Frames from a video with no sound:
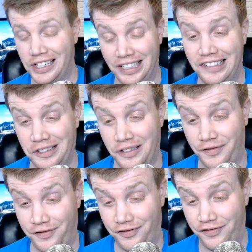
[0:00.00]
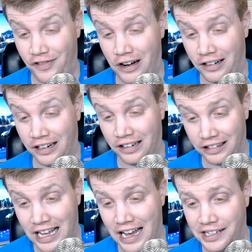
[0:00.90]
That's actually a freaking
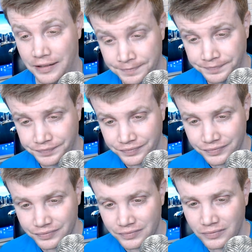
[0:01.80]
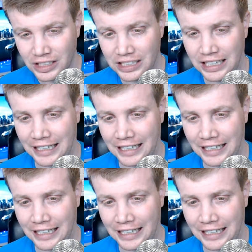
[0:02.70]
lot. Uh,